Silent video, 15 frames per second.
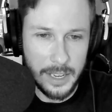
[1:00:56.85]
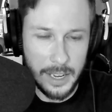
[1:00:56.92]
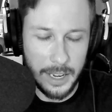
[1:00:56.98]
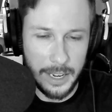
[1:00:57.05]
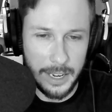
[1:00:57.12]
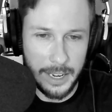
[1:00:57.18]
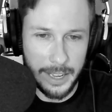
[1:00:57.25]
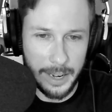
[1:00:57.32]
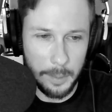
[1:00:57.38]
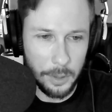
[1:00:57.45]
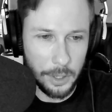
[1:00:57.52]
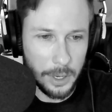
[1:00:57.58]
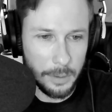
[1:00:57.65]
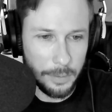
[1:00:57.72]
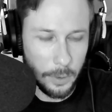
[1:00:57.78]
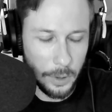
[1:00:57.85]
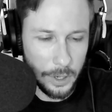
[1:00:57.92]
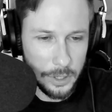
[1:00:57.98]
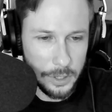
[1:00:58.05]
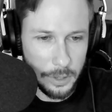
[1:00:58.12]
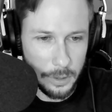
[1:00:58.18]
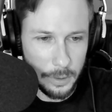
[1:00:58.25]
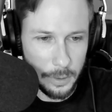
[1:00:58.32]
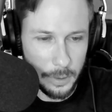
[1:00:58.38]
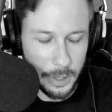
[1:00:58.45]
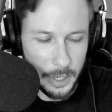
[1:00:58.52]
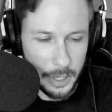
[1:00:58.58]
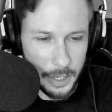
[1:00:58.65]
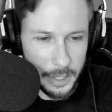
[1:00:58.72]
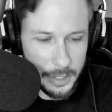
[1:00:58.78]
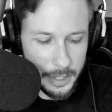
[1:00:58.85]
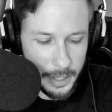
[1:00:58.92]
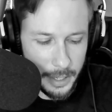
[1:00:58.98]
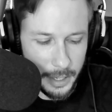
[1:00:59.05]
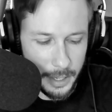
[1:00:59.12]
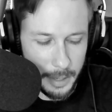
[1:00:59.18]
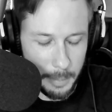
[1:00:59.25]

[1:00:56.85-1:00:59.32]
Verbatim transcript: uh, and I'm looking forward to to